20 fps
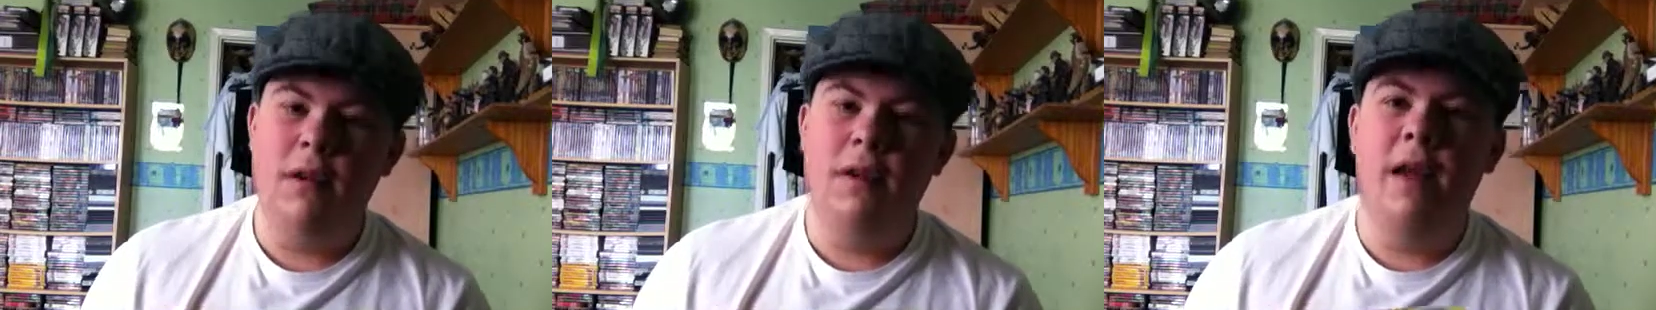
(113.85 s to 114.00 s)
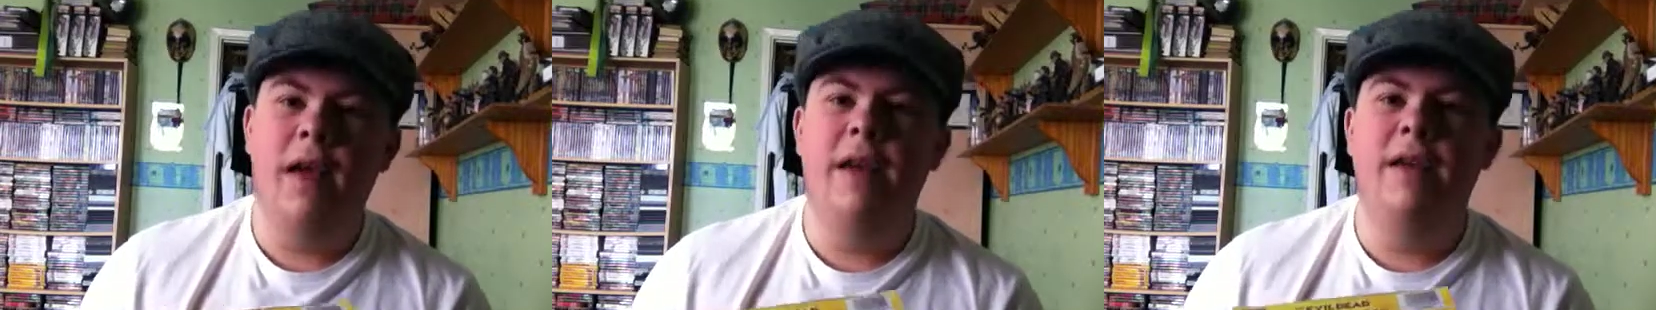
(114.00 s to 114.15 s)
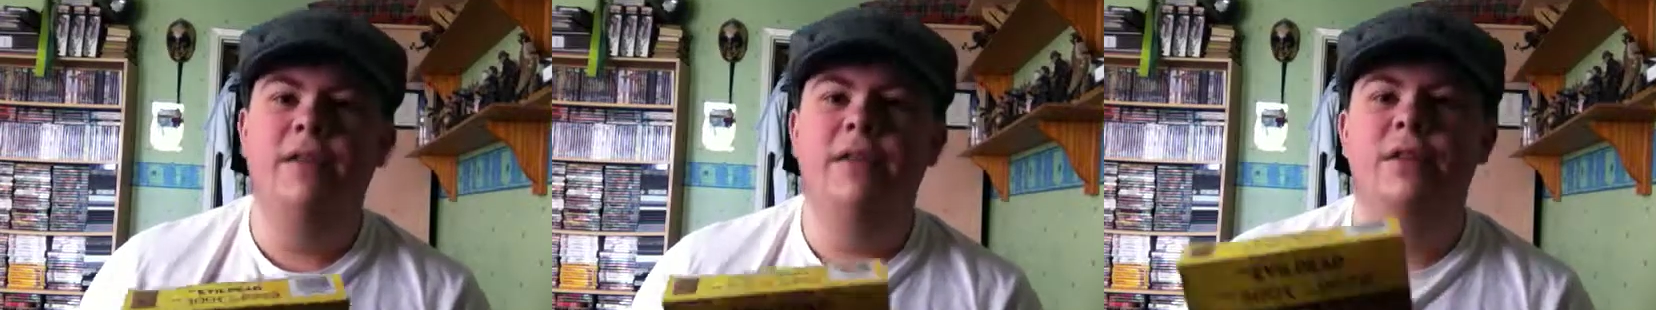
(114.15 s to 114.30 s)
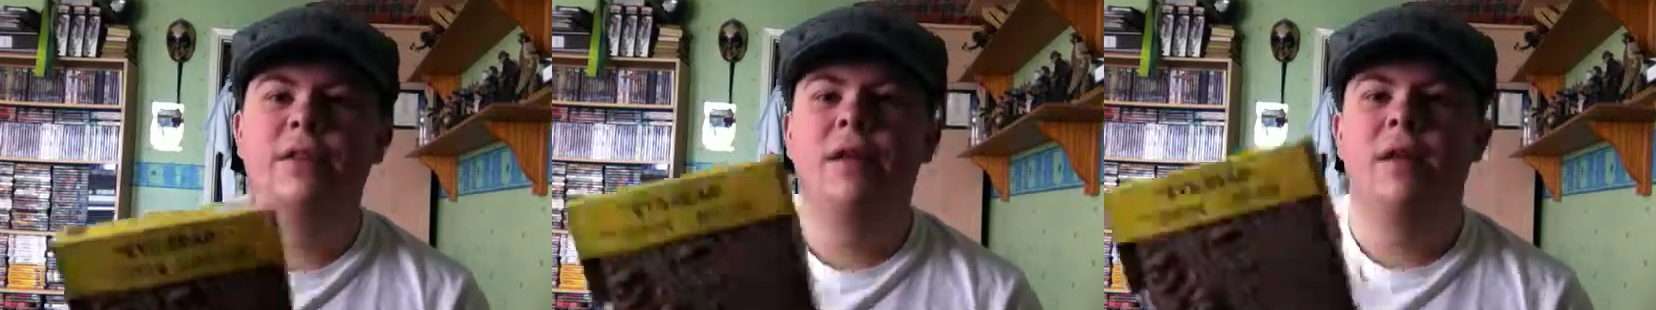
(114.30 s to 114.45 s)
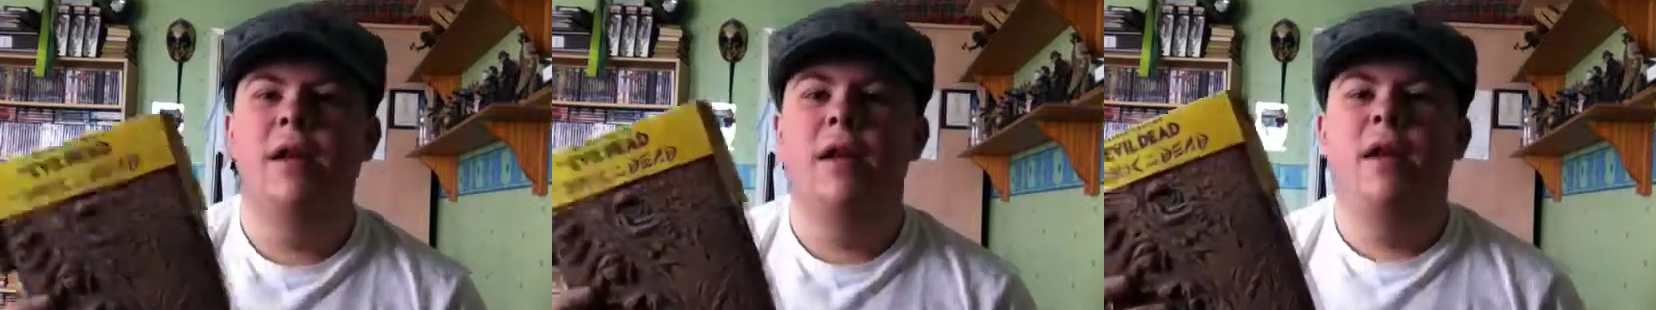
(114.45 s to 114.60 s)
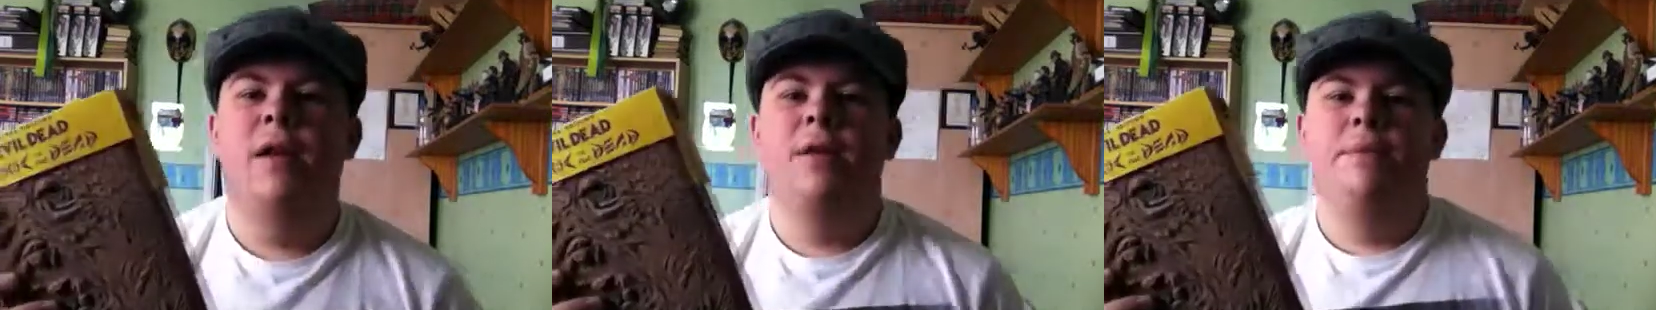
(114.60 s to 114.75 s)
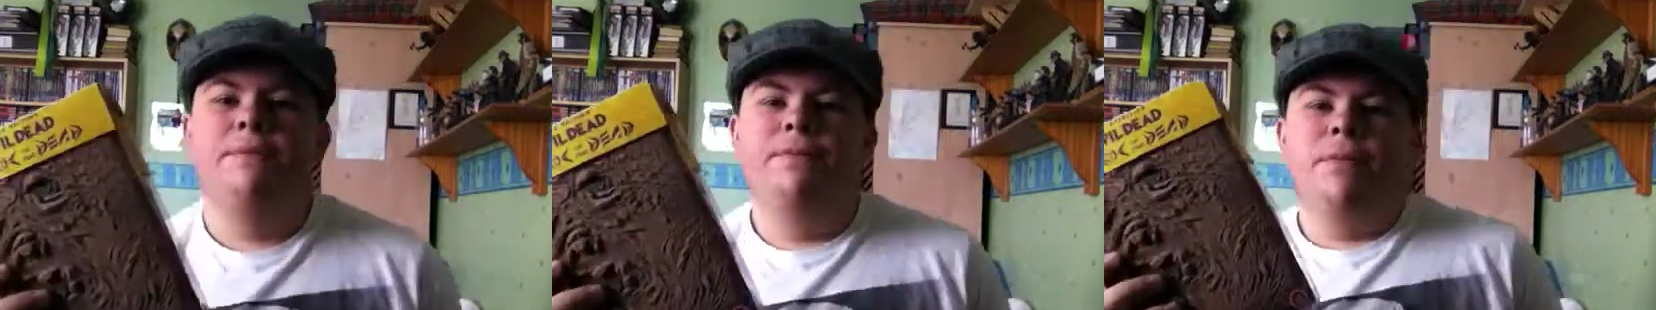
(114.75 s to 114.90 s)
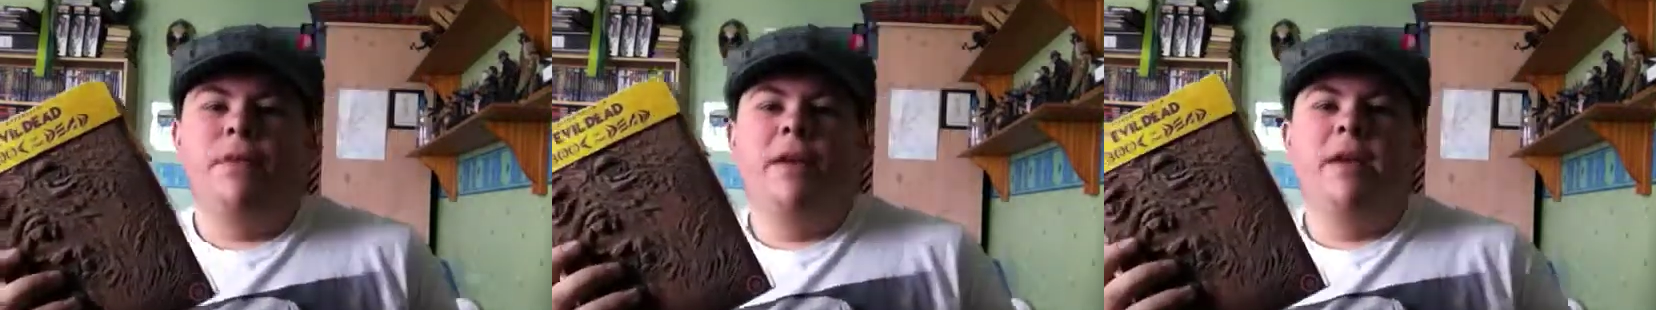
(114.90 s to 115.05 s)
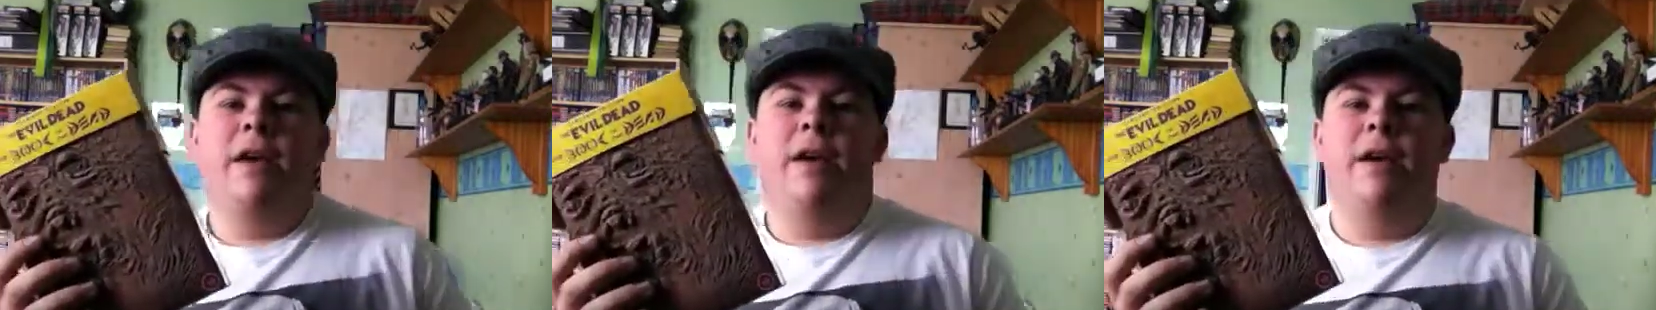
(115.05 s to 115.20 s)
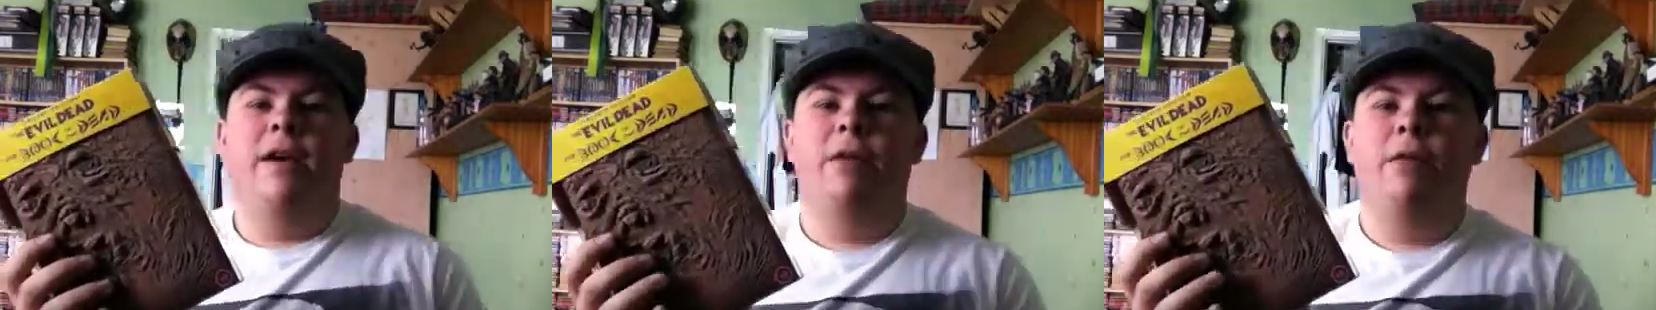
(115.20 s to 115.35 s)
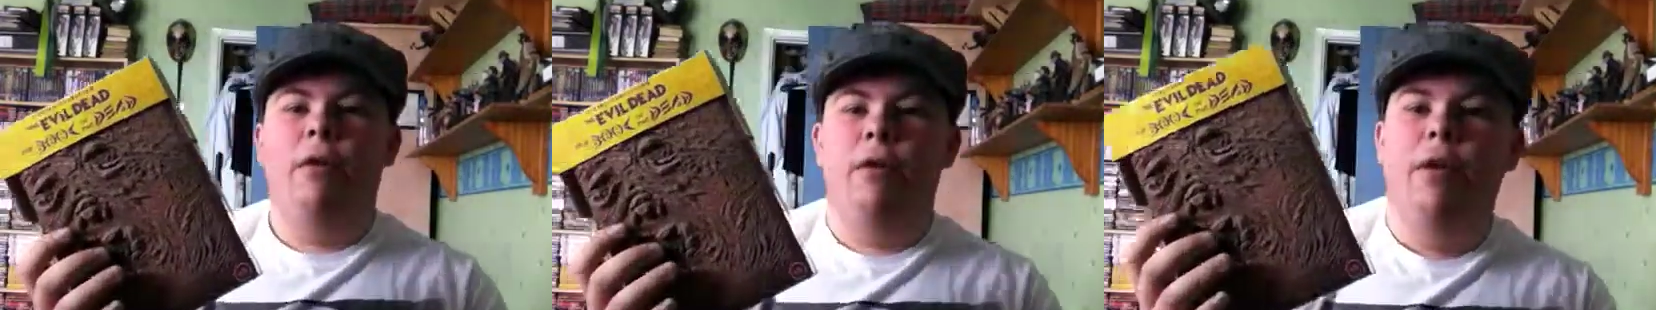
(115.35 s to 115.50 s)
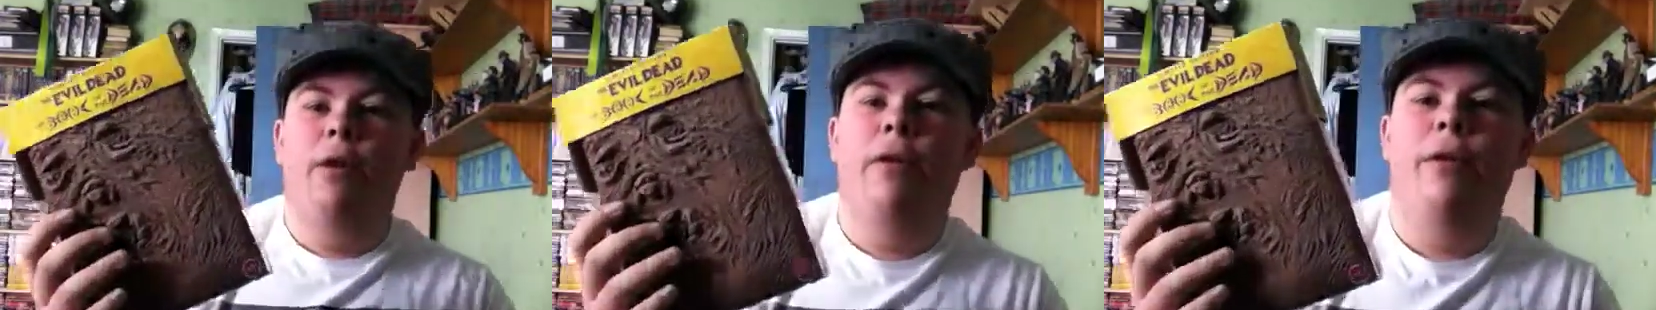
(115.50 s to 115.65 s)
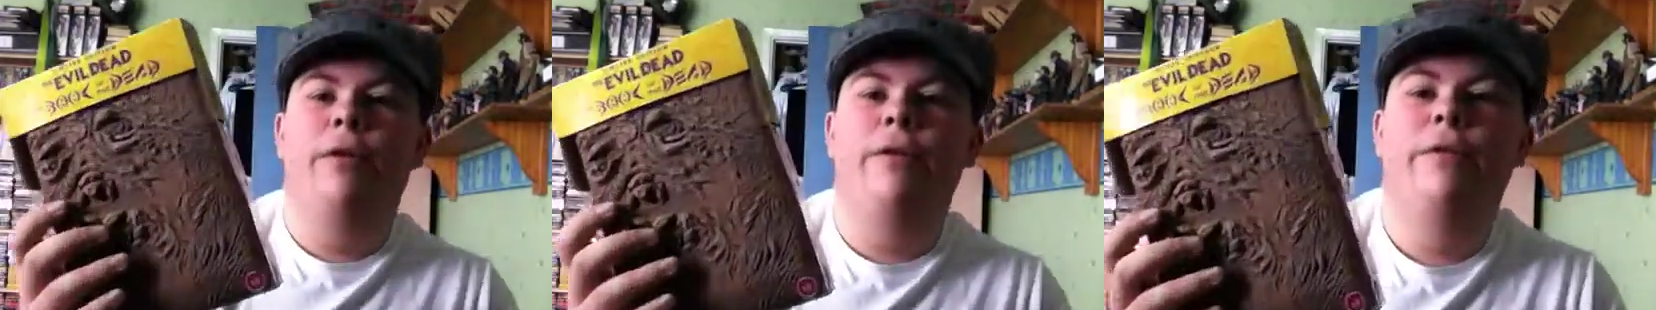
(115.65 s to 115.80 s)
yeah, you get
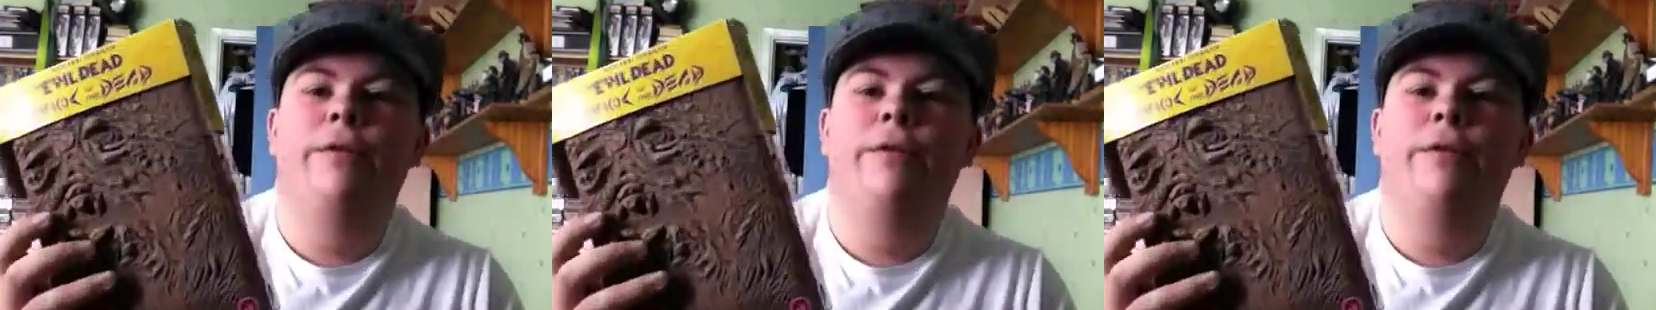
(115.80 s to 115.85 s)
quite a lot